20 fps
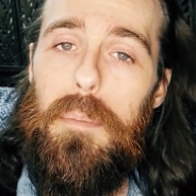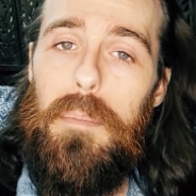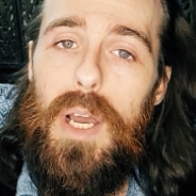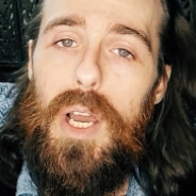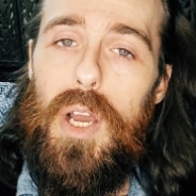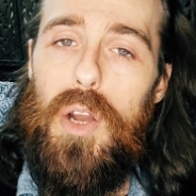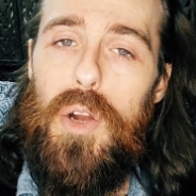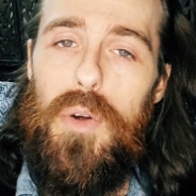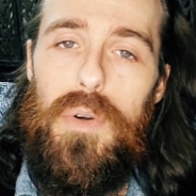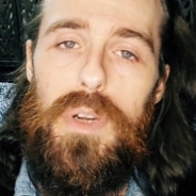
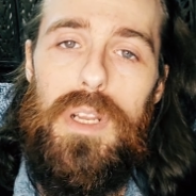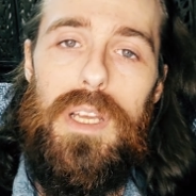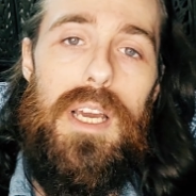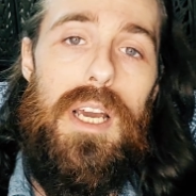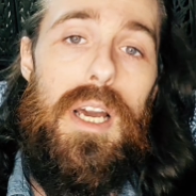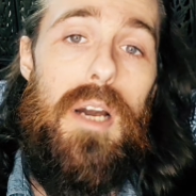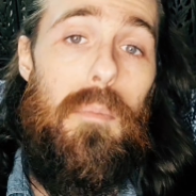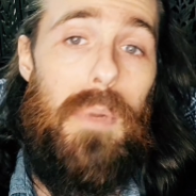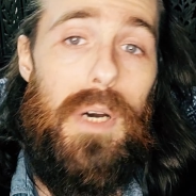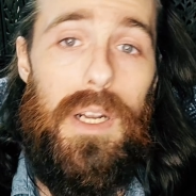mode,
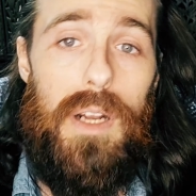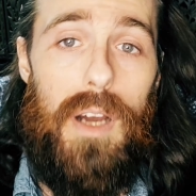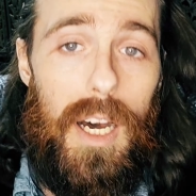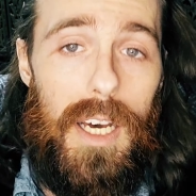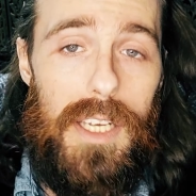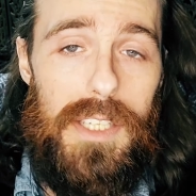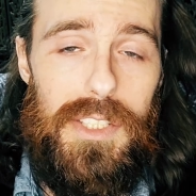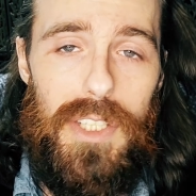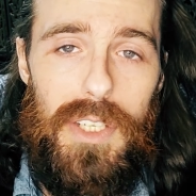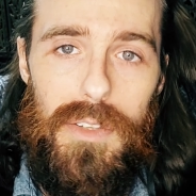but
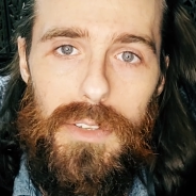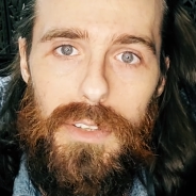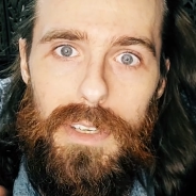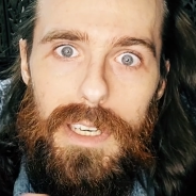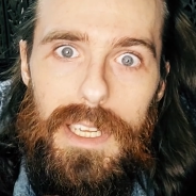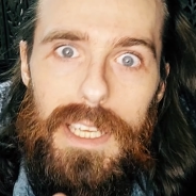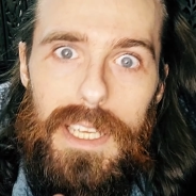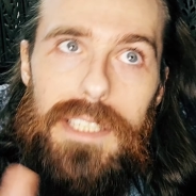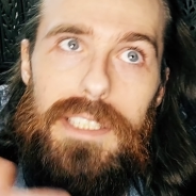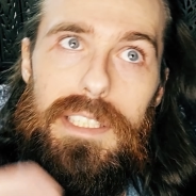also
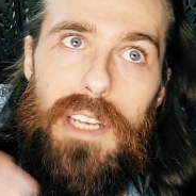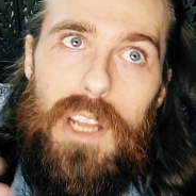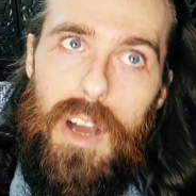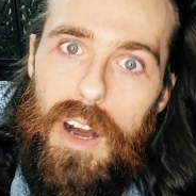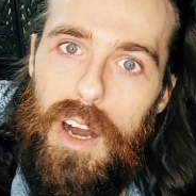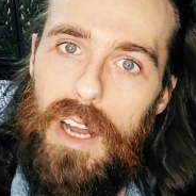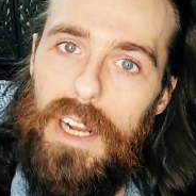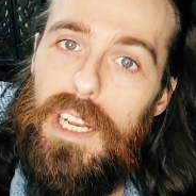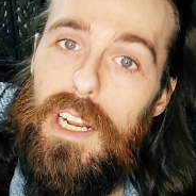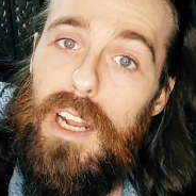there is an
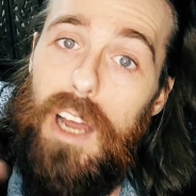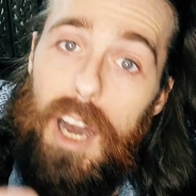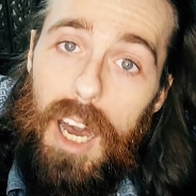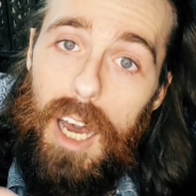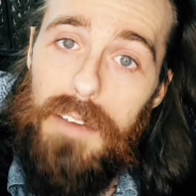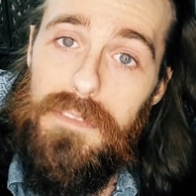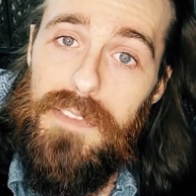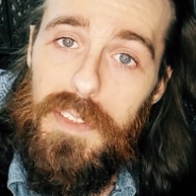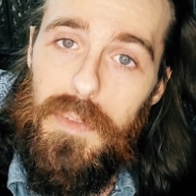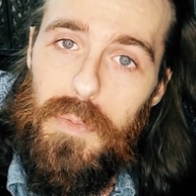on and
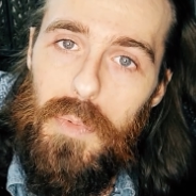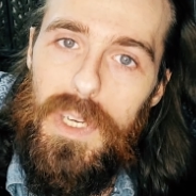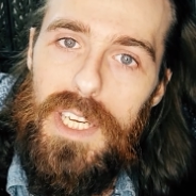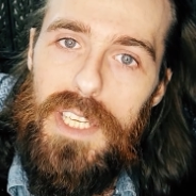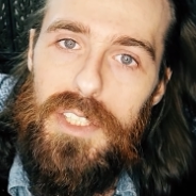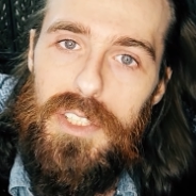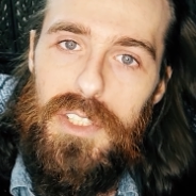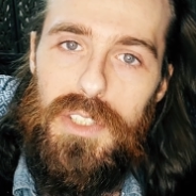off switch,